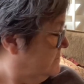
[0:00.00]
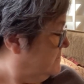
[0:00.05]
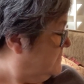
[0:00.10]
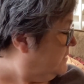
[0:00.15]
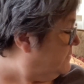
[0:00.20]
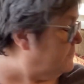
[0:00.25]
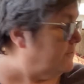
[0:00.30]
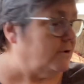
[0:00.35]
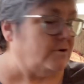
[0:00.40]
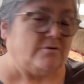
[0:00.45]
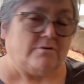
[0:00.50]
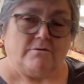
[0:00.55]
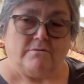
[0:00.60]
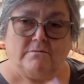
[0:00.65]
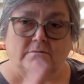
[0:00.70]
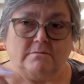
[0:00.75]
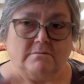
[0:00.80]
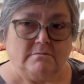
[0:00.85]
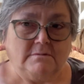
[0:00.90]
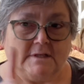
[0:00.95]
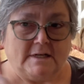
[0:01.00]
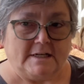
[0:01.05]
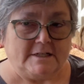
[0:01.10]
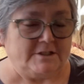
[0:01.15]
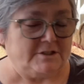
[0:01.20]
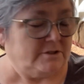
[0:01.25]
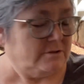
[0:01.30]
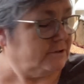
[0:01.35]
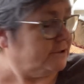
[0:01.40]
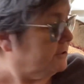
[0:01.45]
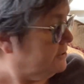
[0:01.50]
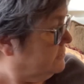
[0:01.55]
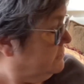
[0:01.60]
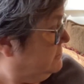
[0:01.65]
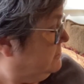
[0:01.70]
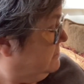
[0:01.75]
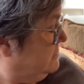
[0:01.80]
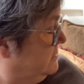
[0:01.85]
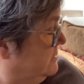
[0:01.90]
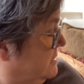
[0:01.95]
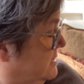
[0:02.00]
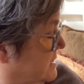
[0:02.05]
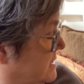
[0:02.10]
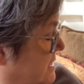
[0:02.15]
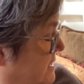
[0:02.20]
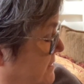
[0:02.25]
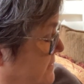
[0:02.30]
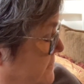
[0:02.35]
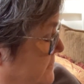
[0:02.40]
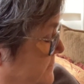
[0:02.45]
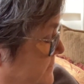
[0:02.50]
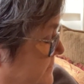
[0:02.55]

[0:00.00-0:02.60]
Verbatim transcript: the photo that I showed you just now.